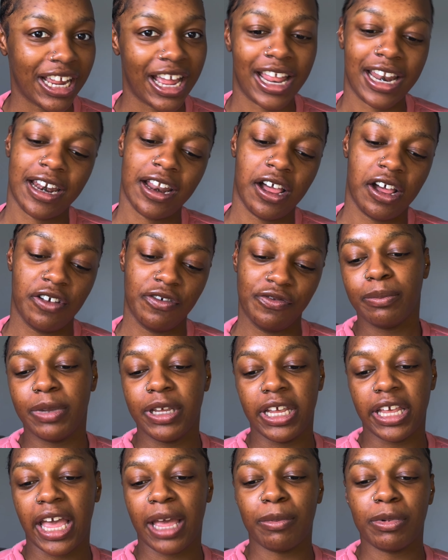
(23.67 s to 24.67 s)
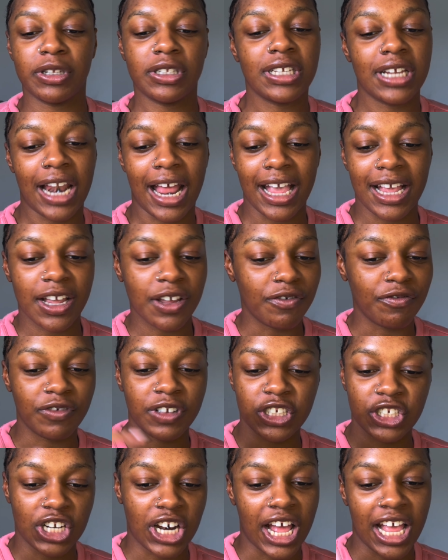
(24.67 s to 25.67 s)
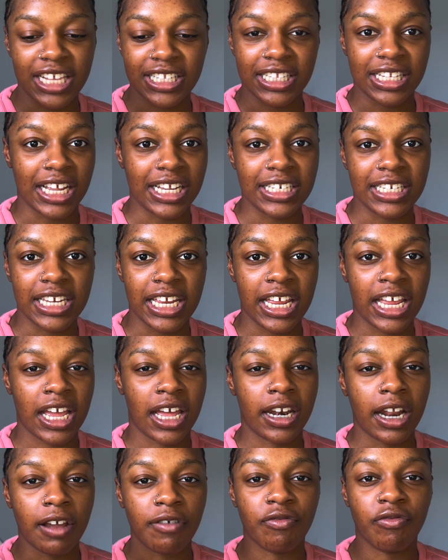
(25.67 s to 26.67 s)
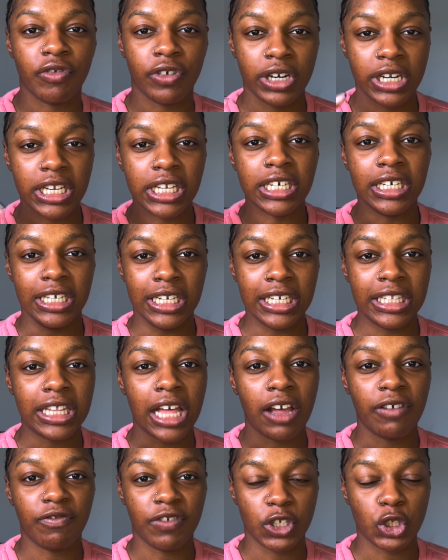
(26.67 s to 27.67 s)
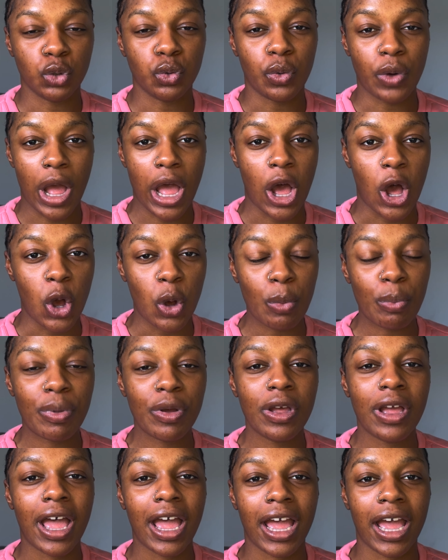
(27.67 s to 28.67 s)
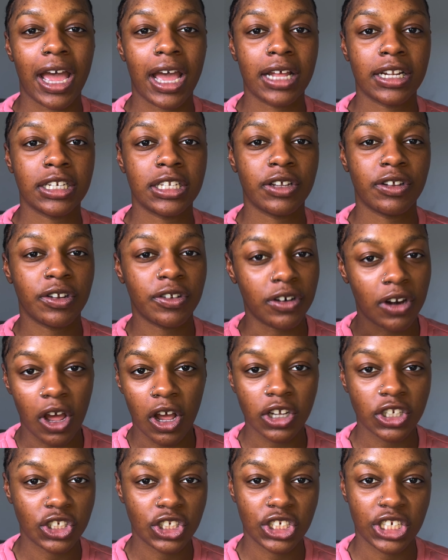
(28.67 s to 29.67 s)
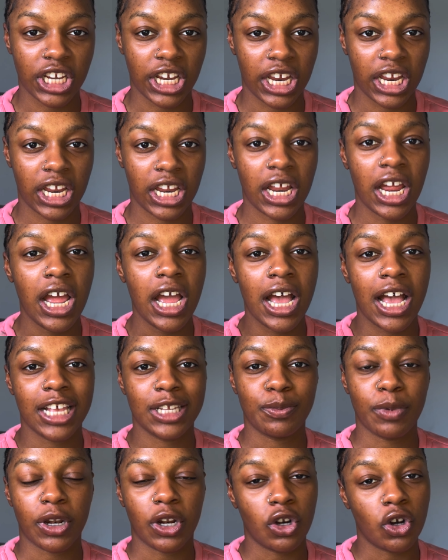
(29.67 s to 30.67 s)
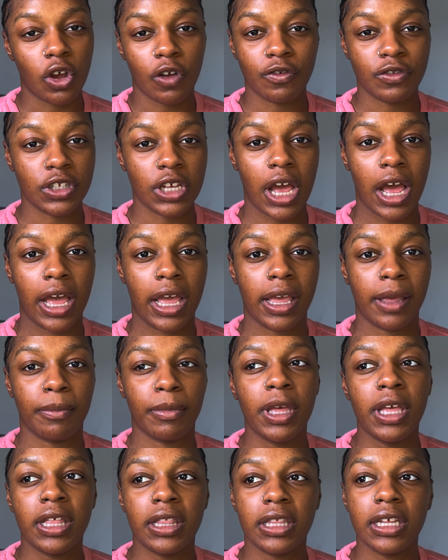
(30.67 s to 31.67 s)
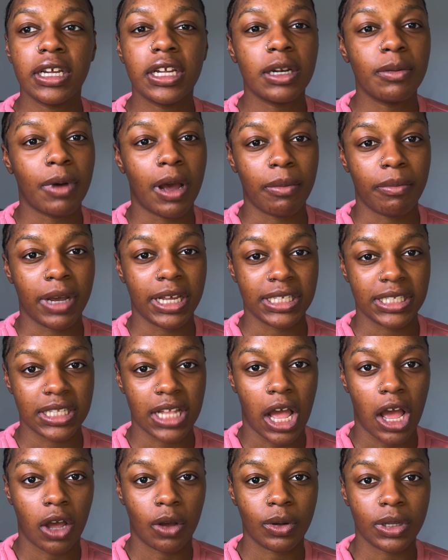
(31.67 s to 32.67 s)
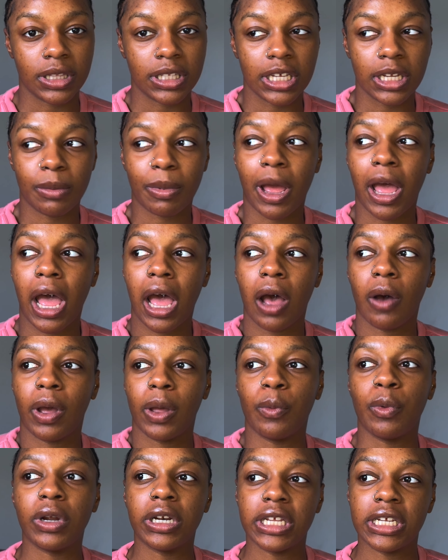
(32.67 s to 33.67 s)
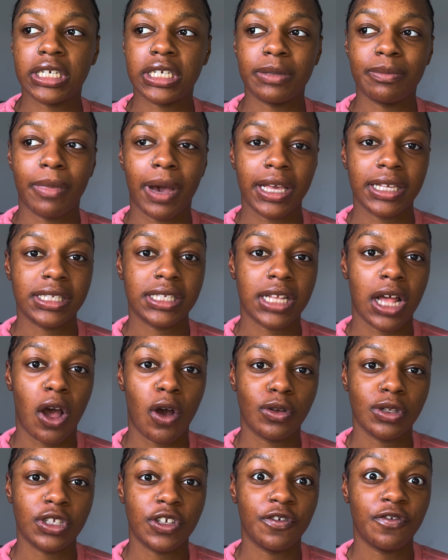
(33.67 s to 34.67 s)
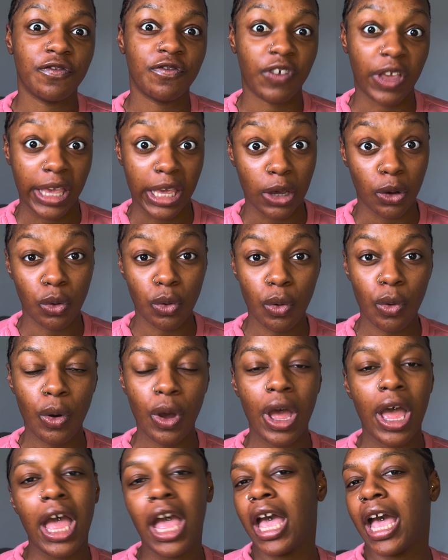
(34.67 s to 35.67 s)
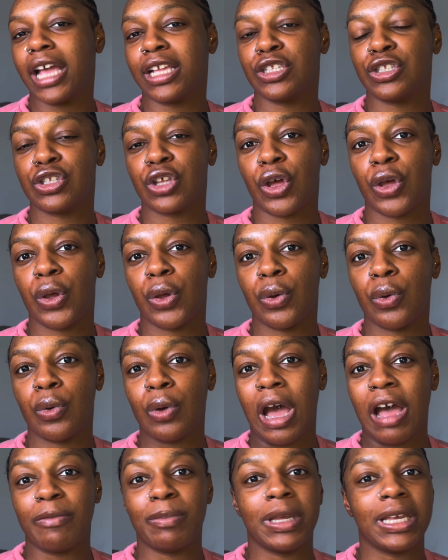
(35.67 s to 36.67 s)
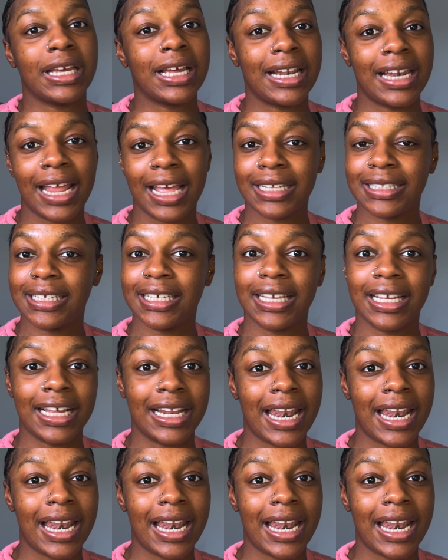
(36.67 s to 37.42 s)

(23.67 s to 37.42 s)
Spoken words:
I love being able to like visualize an idea, and I really need that visual help. And last year I spent a lot of time thinking about my style and thinking about how I wanted my style to feel, and so I've been collecting.